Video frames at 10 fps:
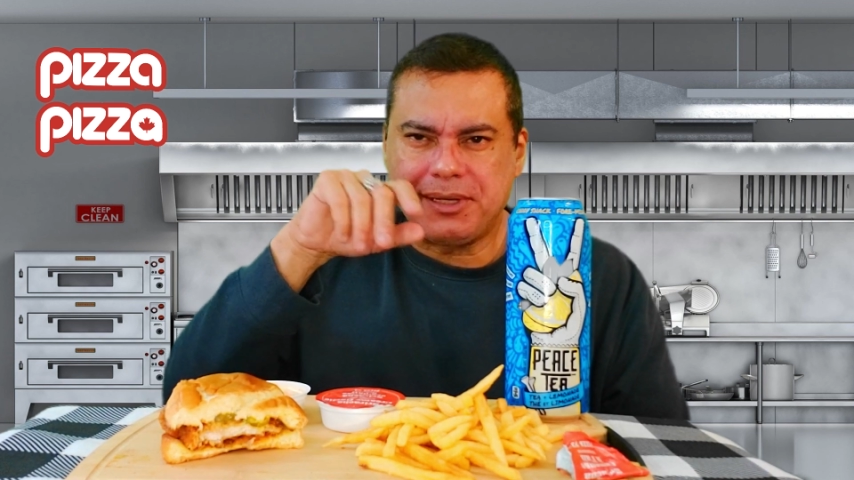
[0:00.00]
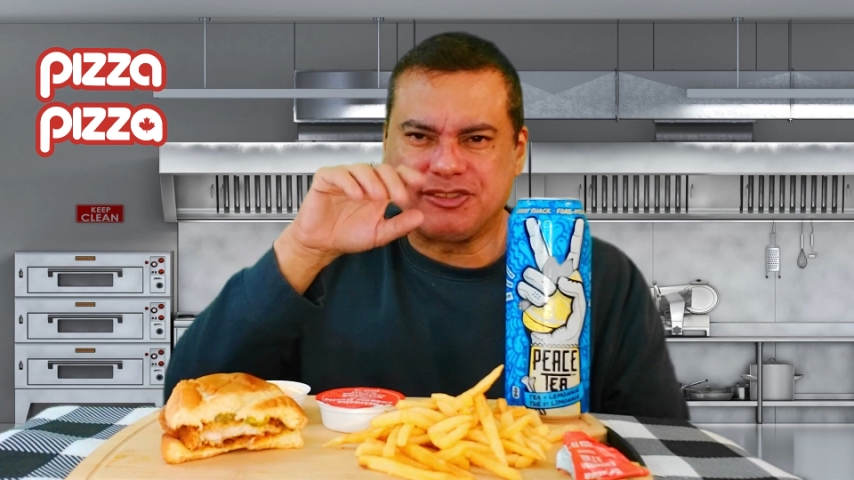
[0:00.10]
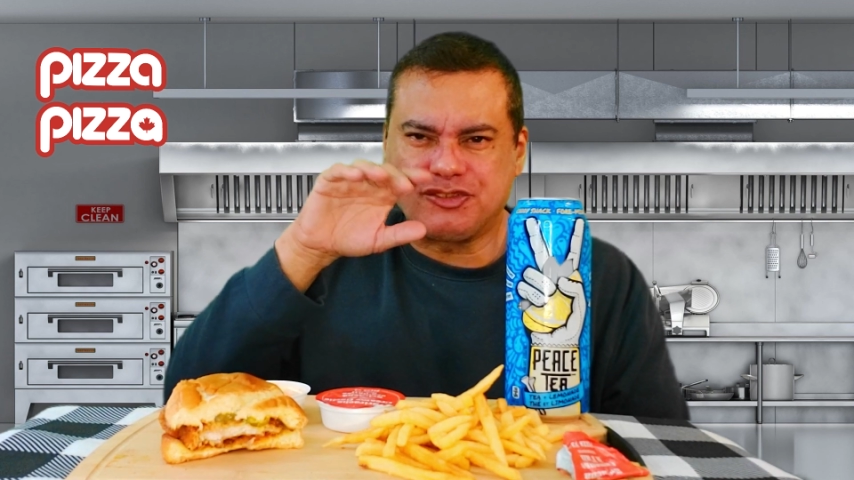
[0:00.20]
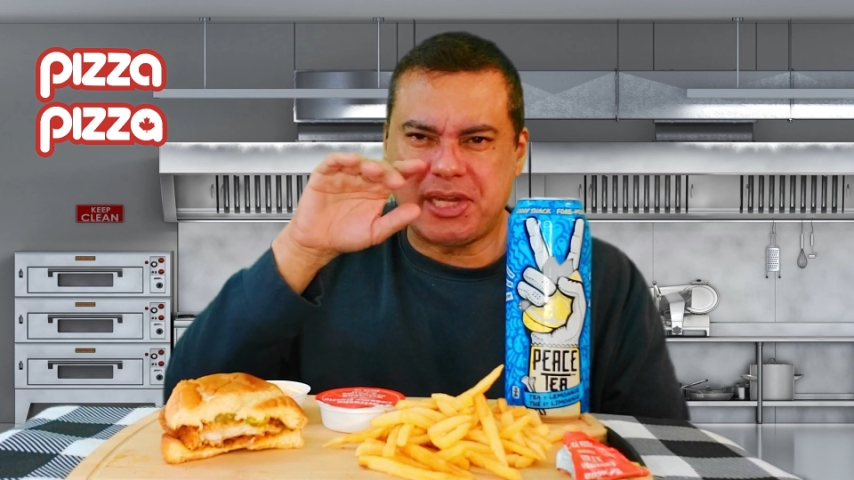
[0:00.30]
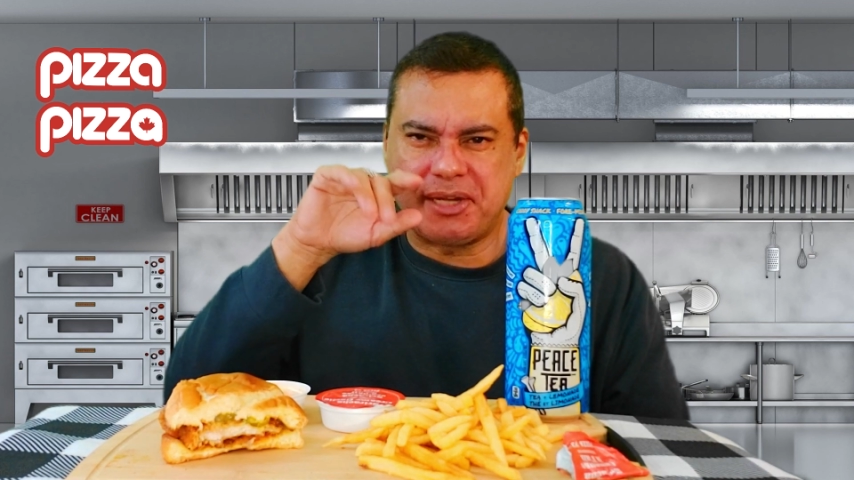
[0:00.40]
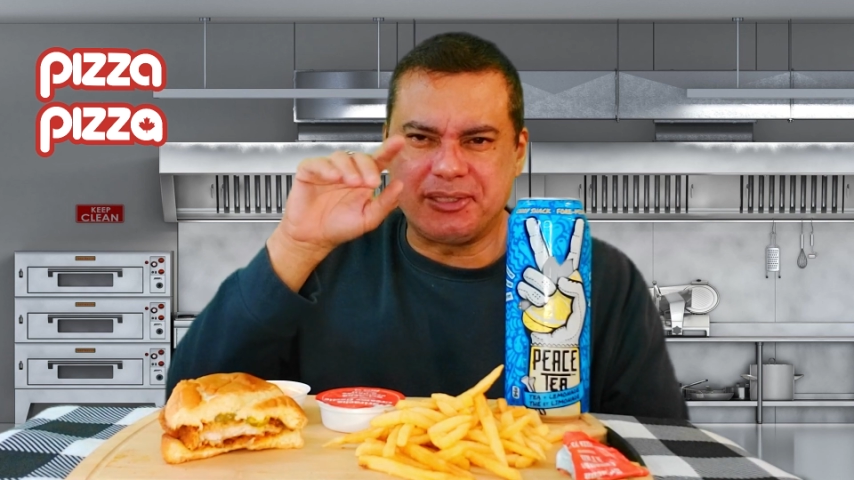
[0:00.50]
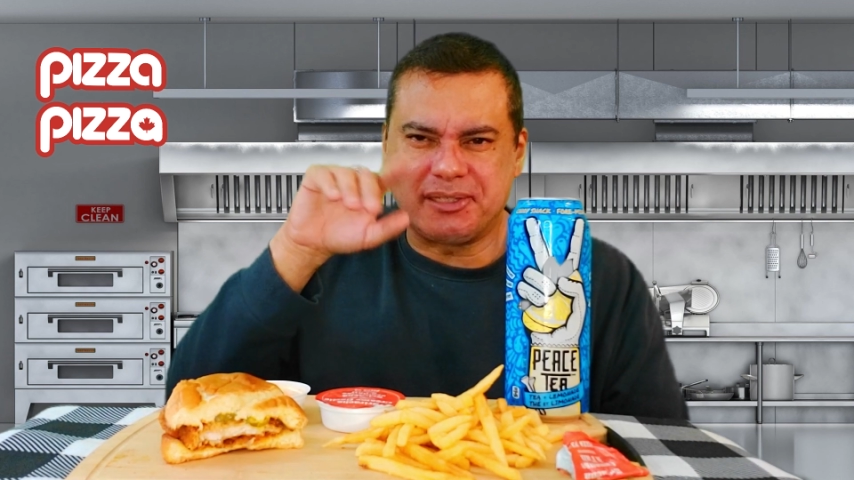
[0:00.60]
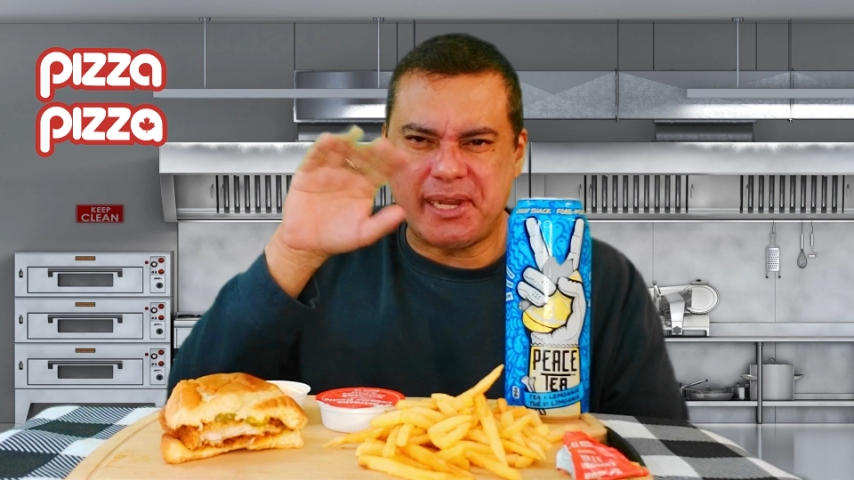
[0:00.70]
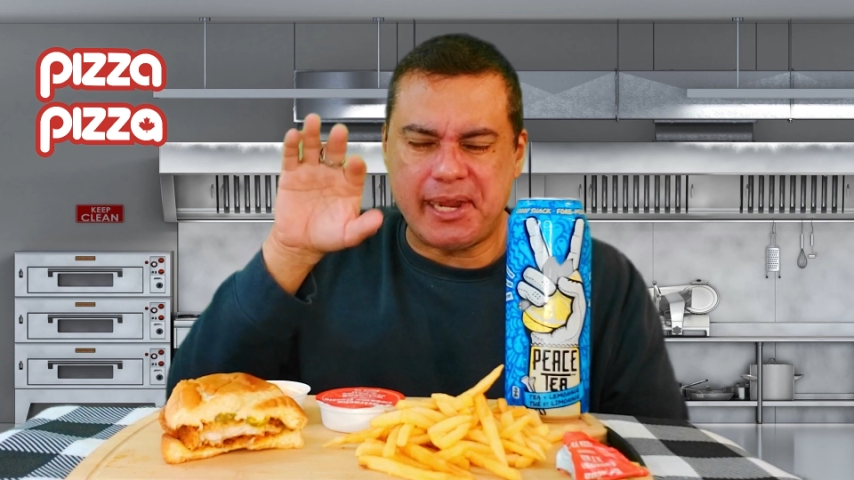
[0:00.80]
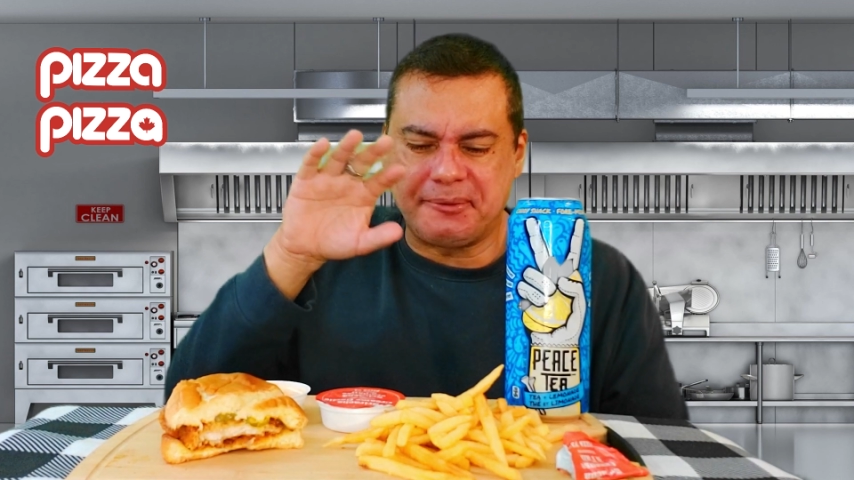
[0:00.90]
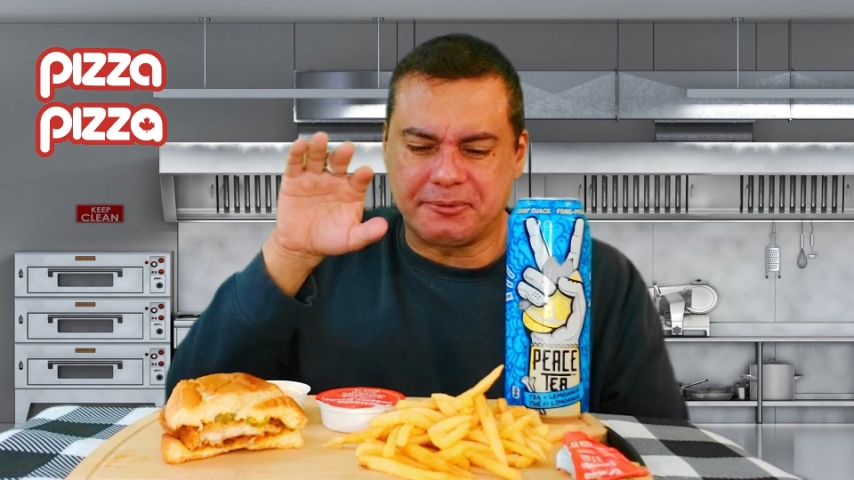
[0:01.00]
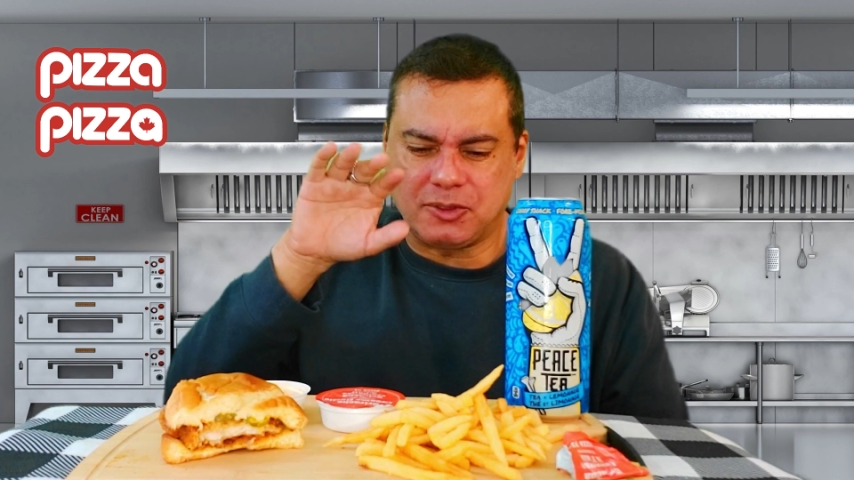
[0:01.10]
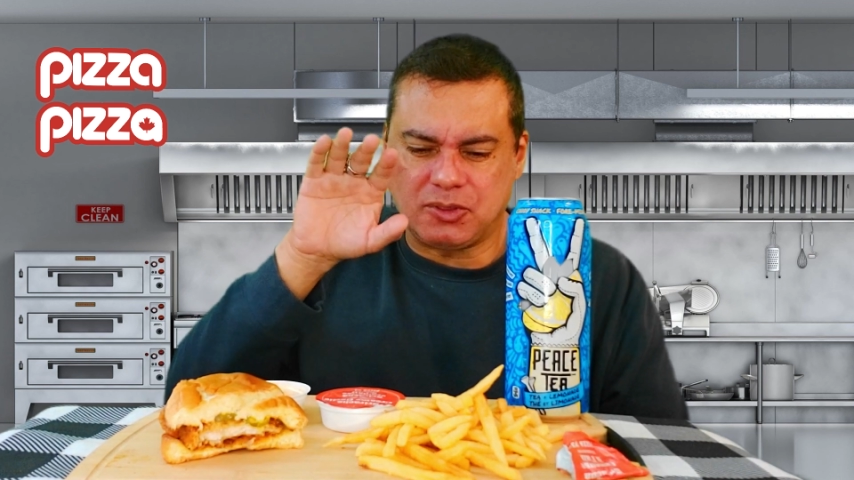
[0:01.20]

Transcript: Let's change the game for